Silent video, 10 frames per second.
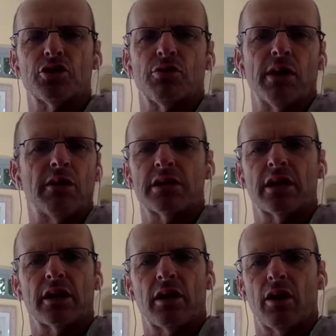sure where I was
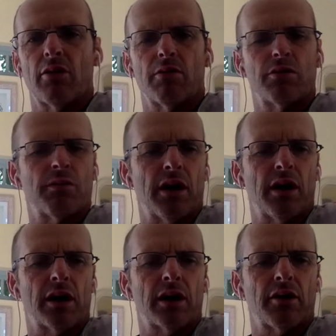going to go with
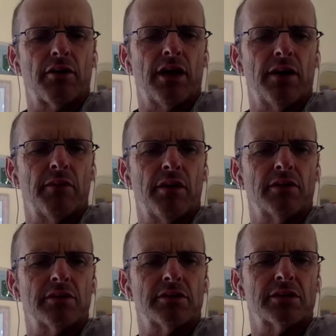my career. I
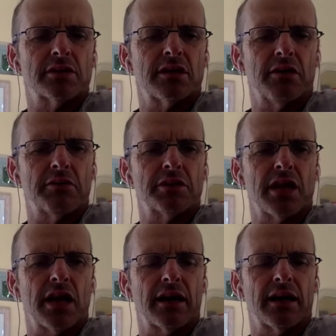was
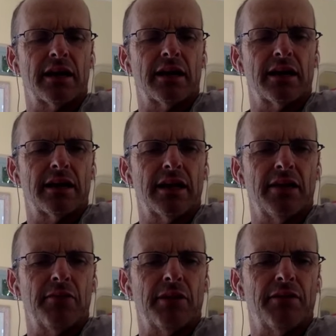like
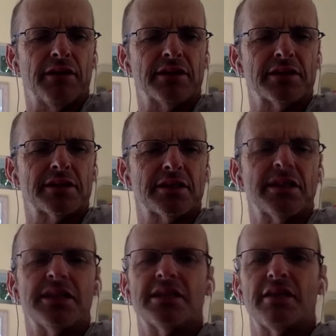any one of us
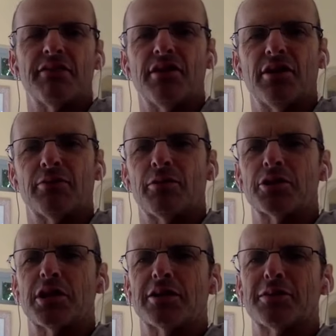37-year-old
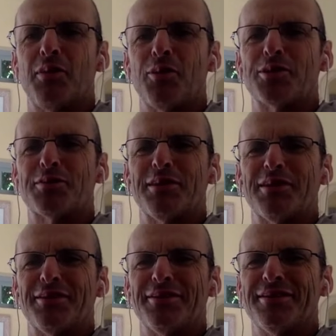washed-out sportsmen
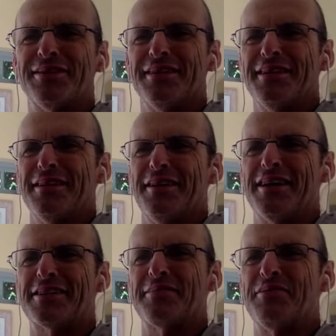who
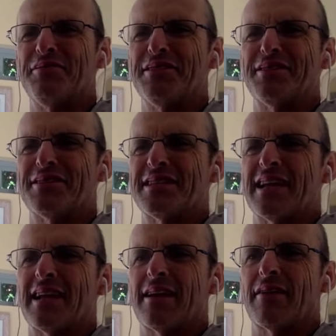has to move into a
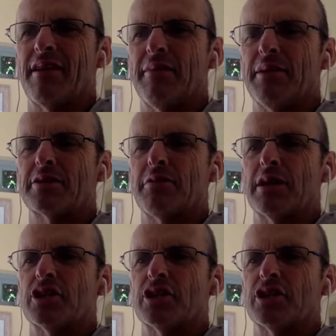second career. But it's quite a